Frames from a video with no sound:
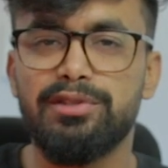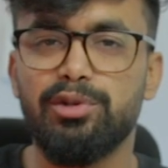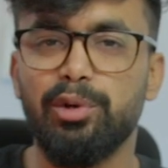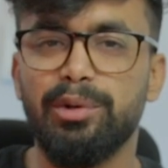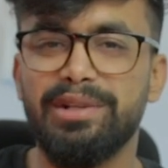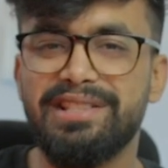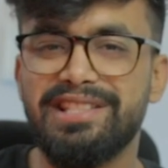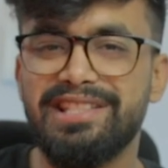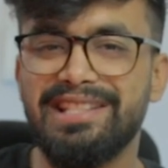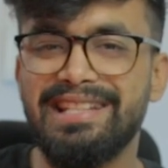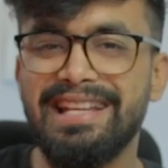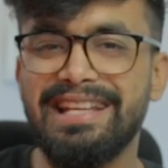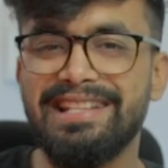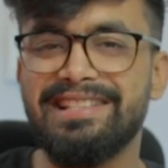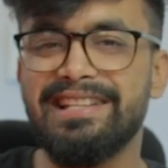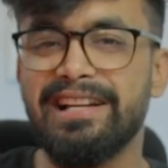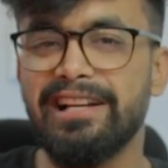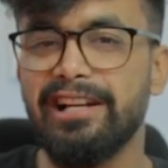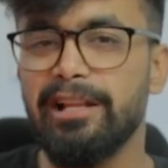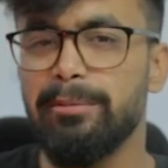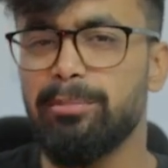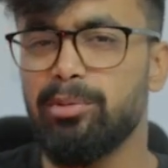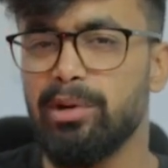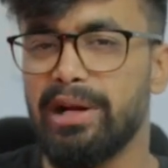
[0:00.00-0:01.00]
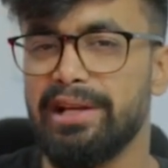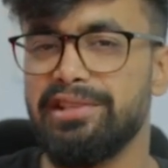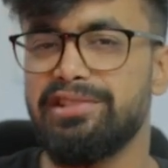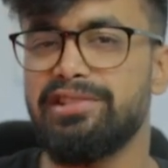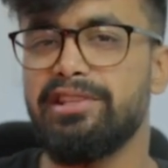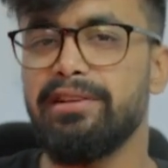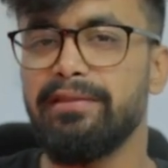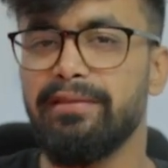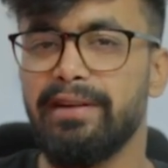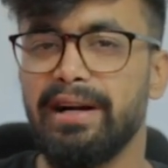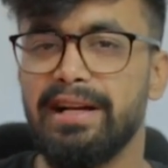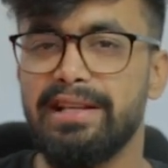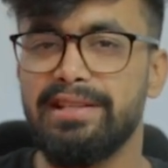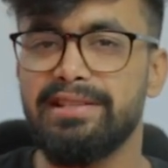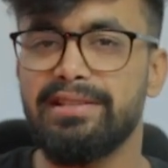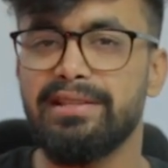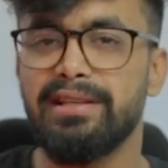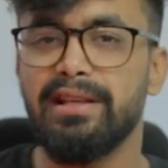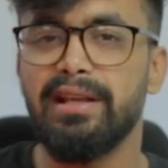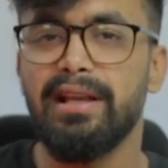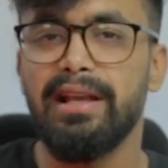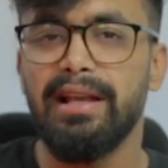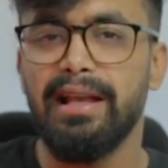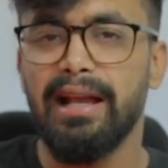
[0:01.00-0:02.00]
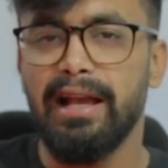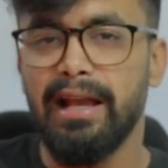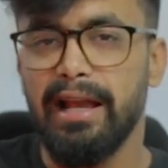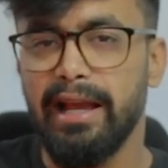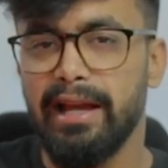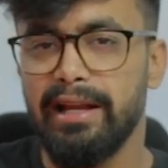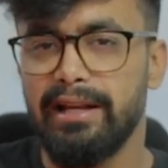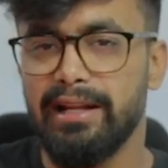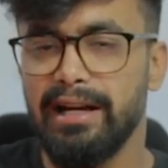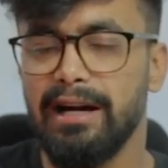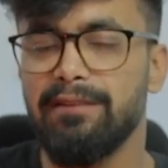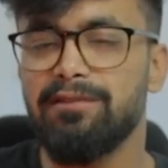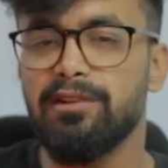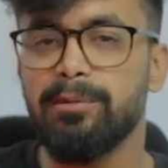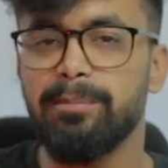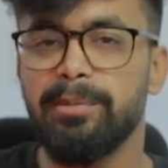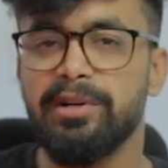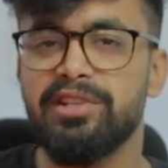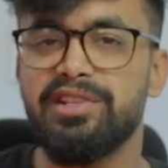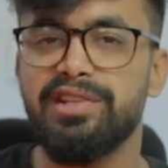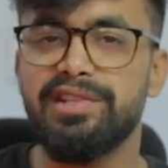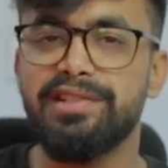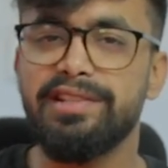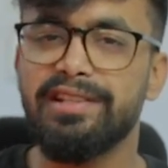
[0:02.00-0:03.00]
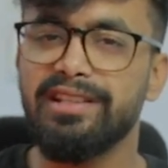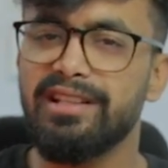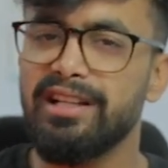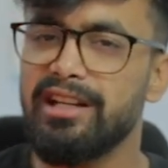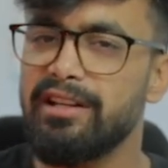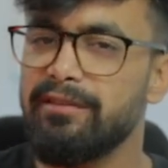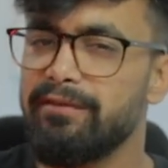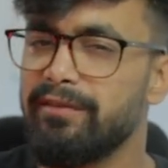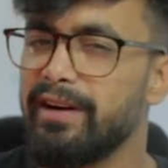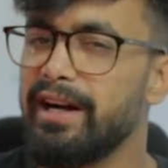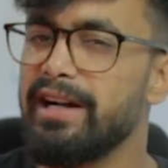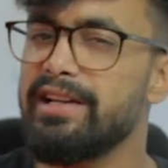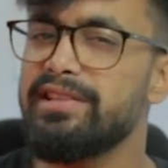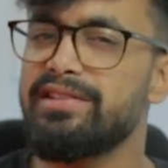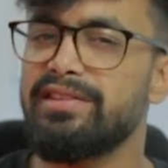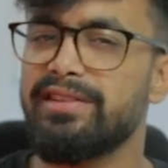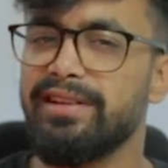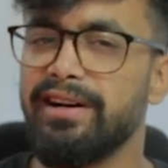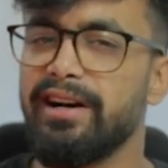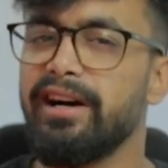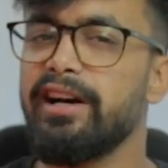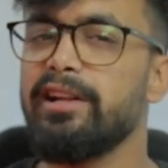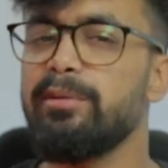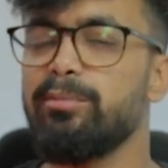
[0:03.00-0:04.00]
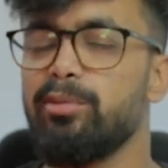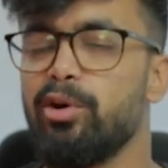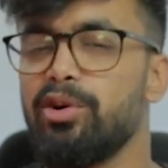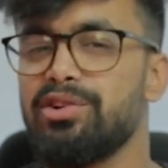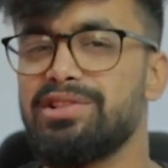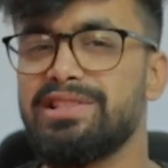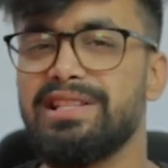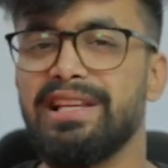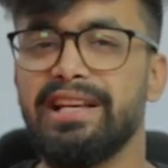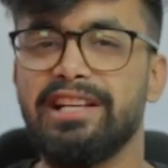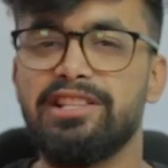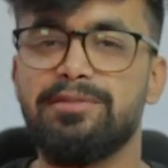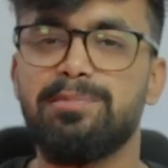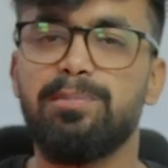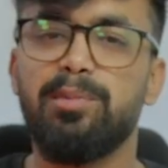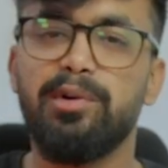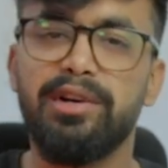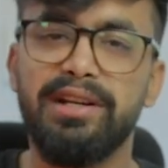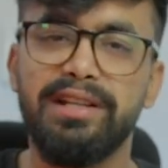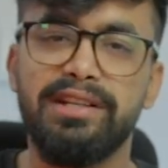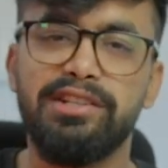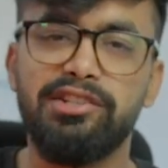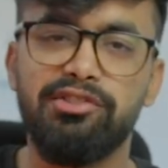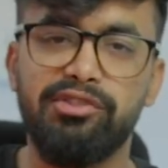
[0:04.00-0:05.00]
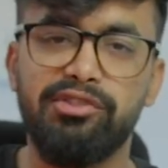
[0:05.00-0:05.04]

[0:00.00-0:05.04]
So it's decently priced device, and after purchasing the device, the unboxing is pretty